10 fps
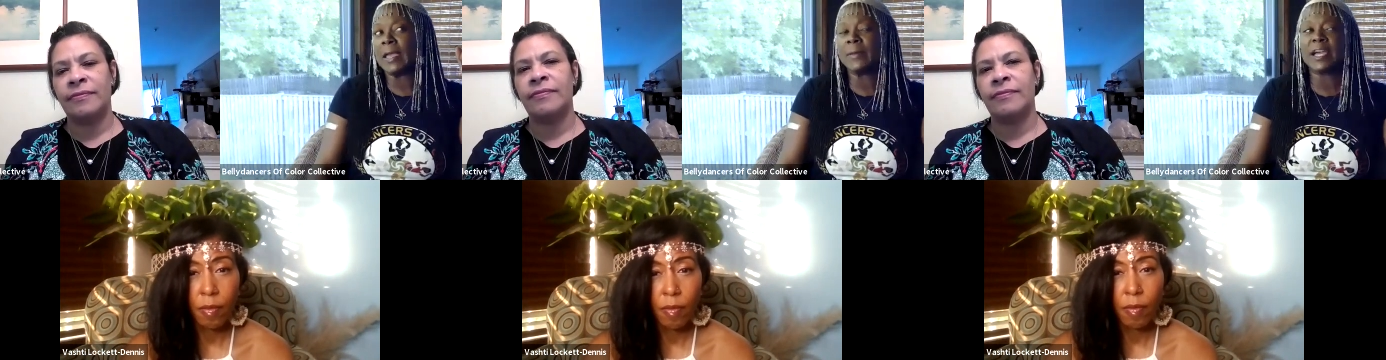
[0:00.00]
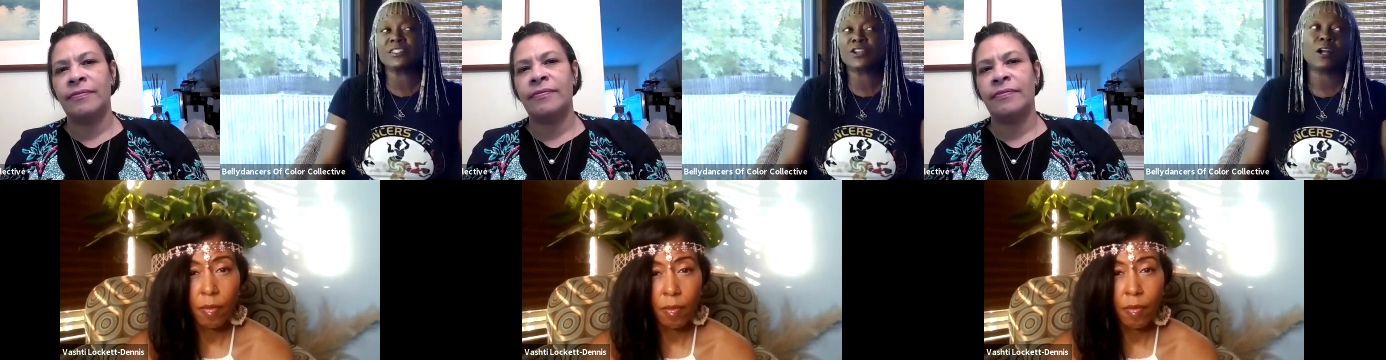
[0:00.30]
Speaker 1: maybe
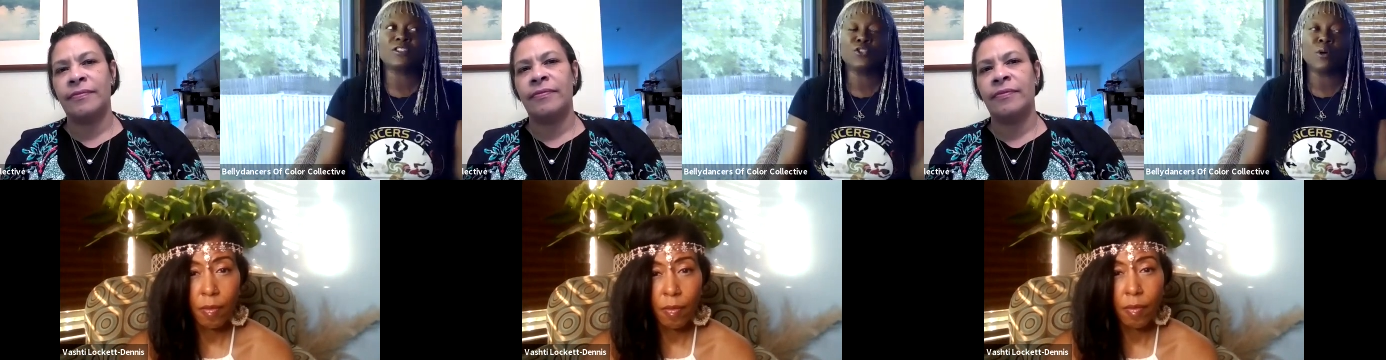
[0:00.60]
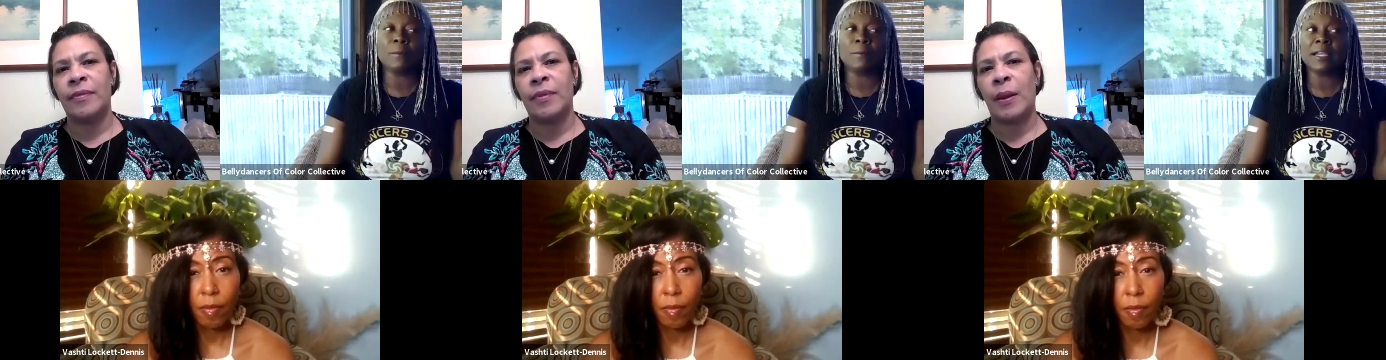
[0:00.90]
i talked to you
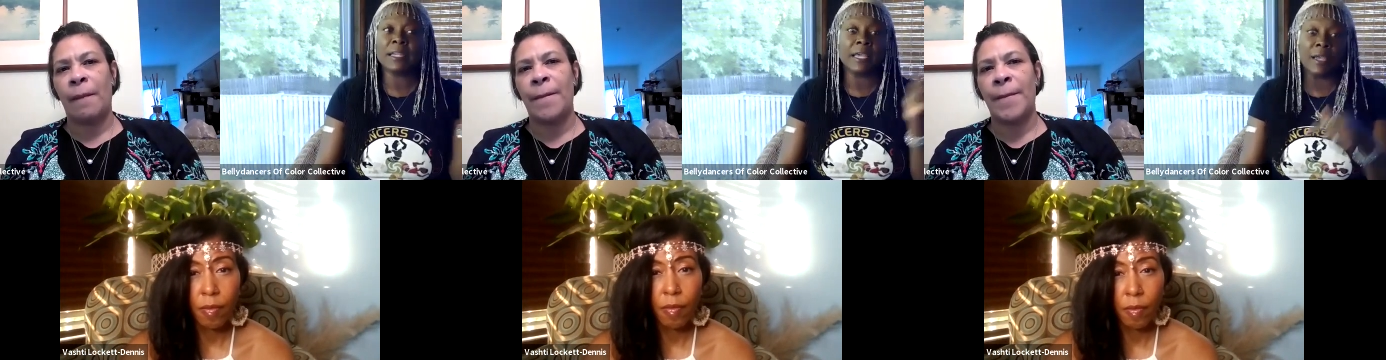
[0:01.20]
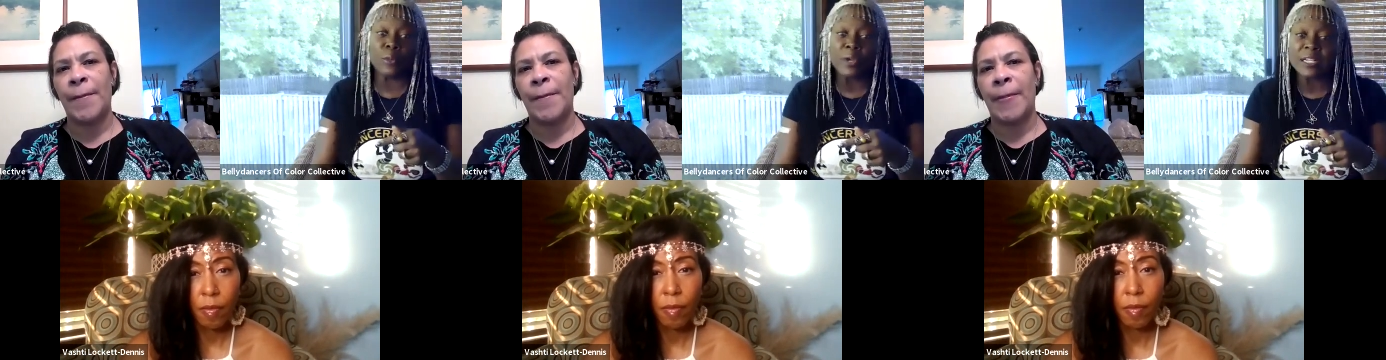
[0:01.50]
on monday
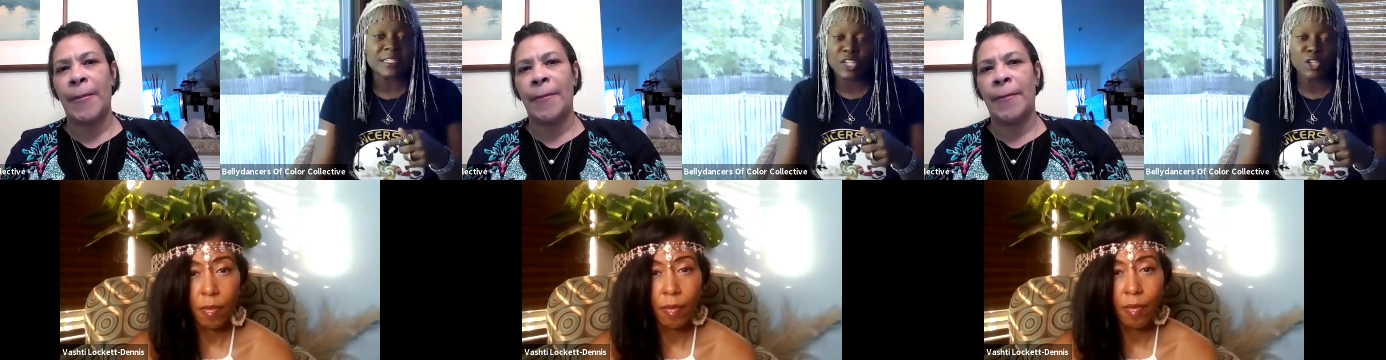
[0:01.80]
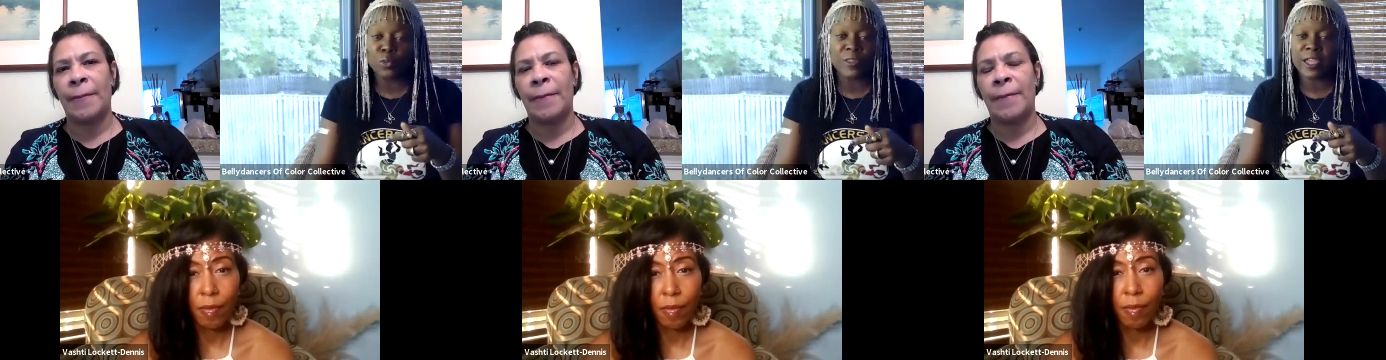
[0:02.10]
and wednesday
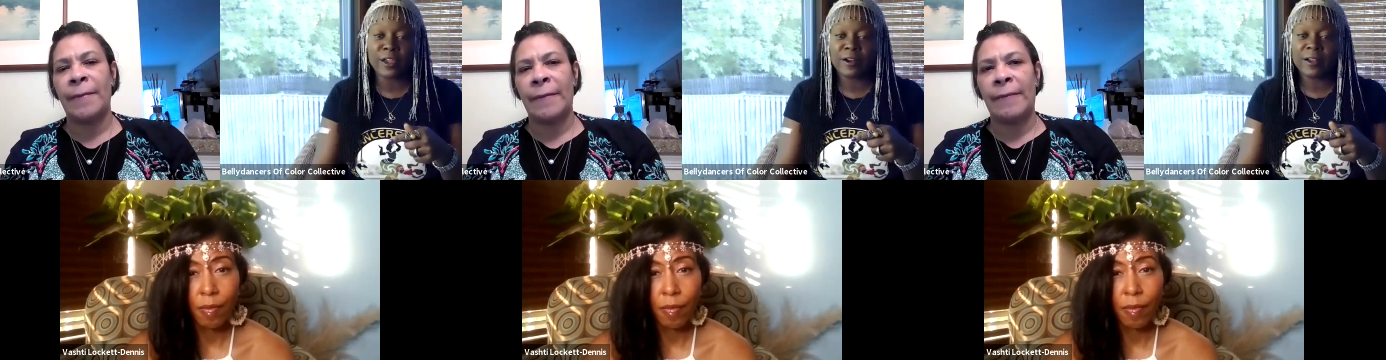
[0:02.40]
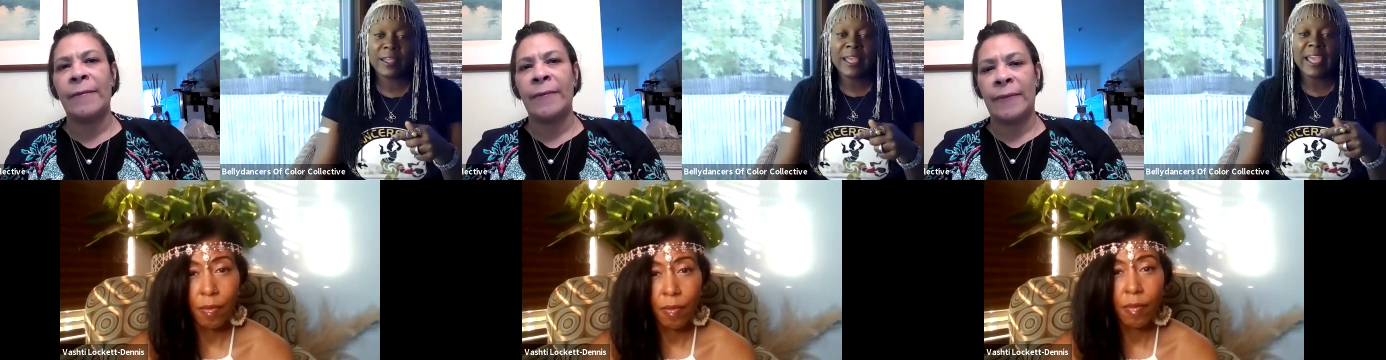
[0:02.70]
you were there
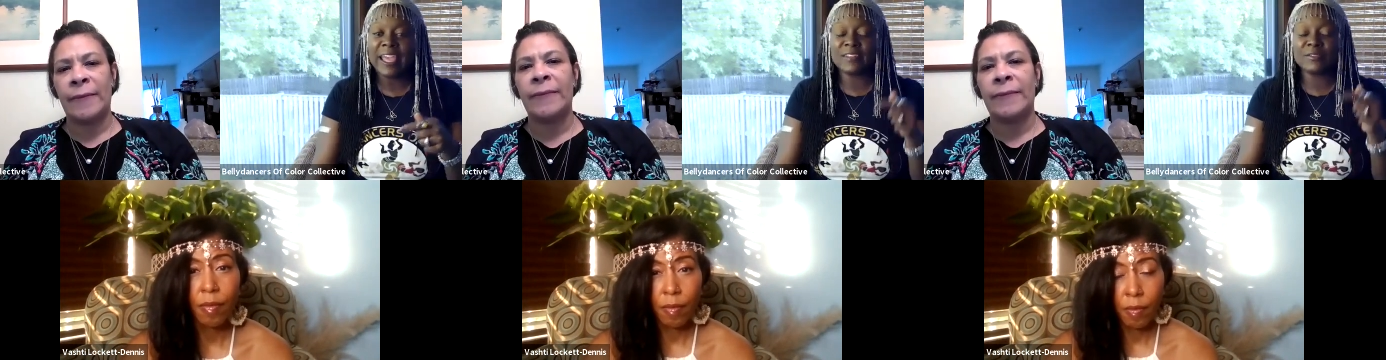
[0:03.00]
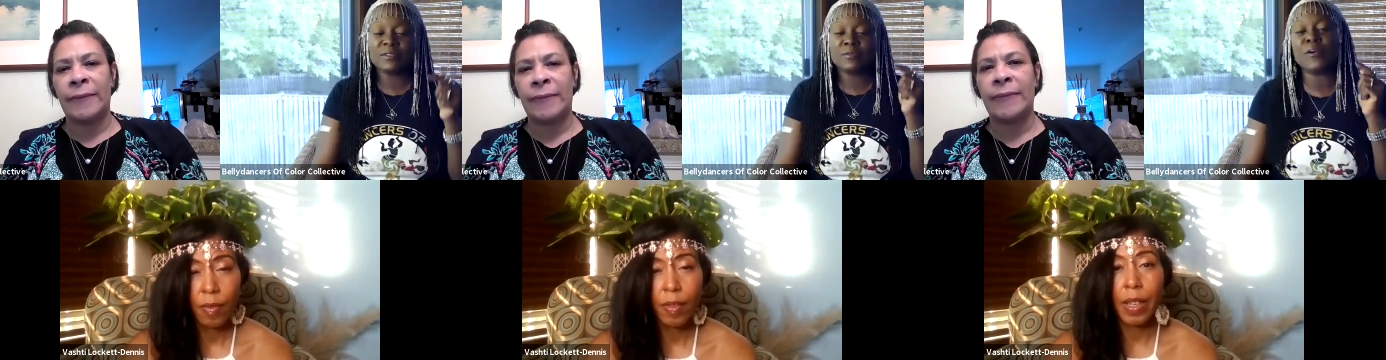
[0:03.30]
and
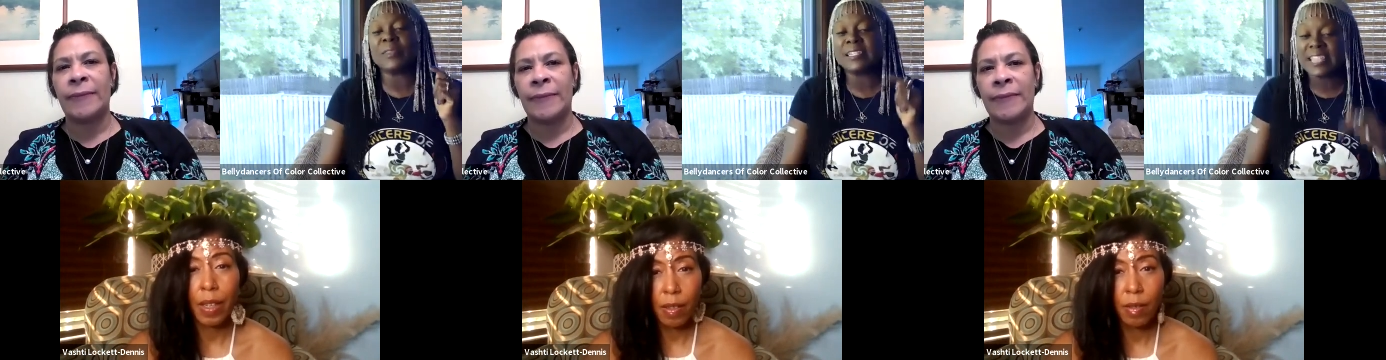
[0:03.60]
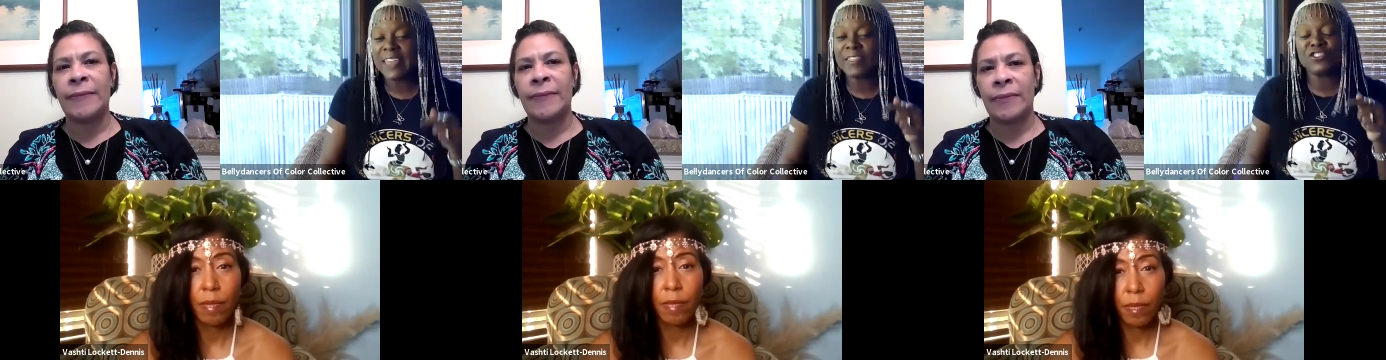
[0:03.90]
from the
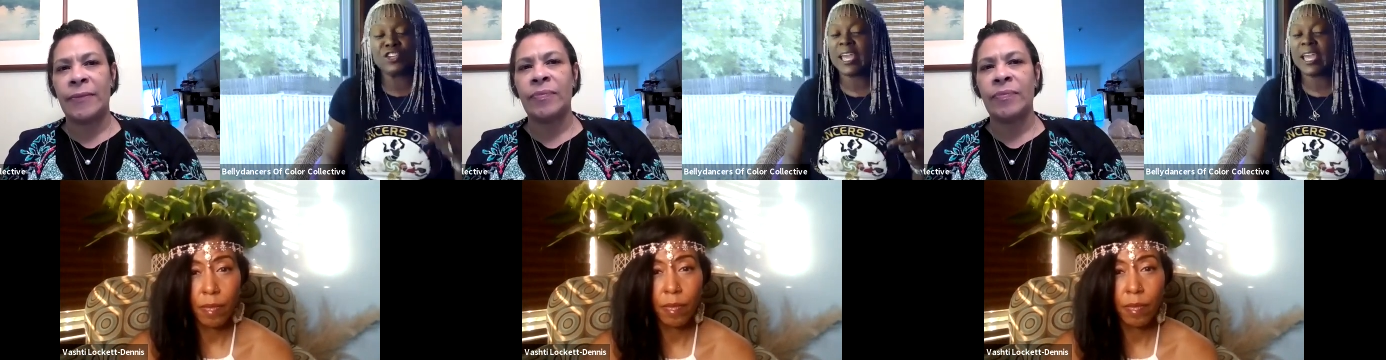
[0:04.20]
day that mm-hmm.